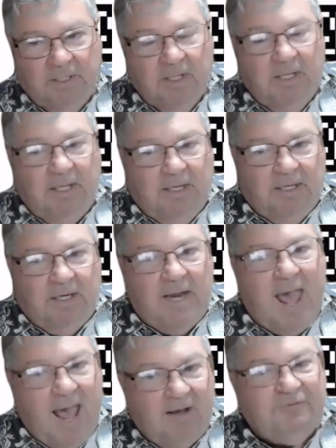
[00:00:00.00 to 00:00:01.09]
And in
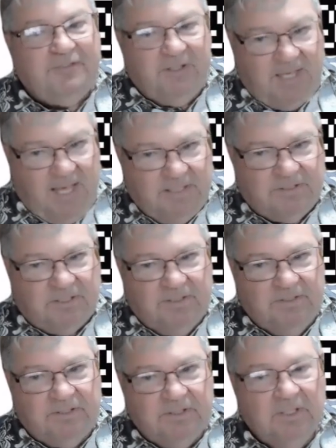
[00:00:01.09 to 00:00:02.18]
half the cases,